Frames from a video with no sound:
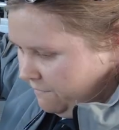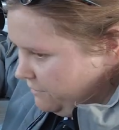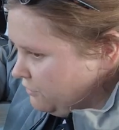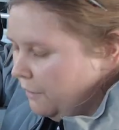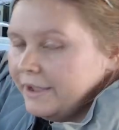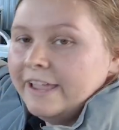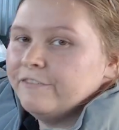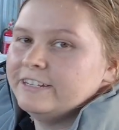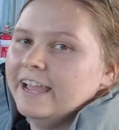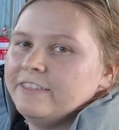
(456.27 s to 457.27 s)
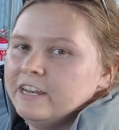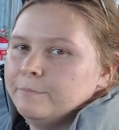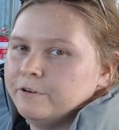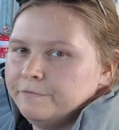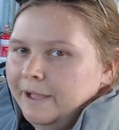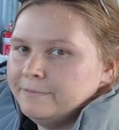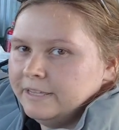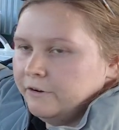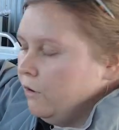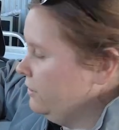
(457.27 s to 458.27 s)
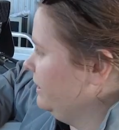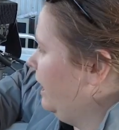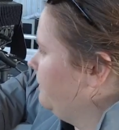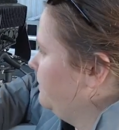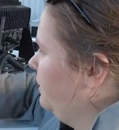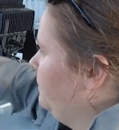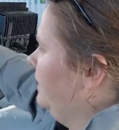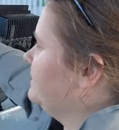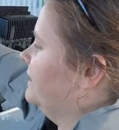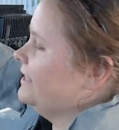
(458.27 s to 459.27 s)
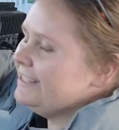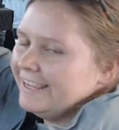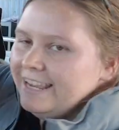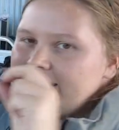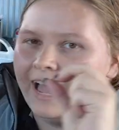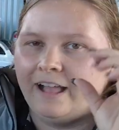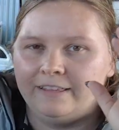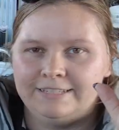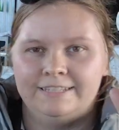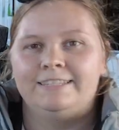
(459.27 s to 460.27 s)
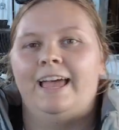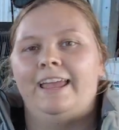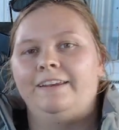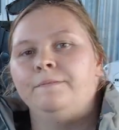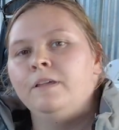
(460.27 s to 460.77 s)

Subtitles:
growing every day, the number of maps that are on your Hummingbird ones, and the detail is insane.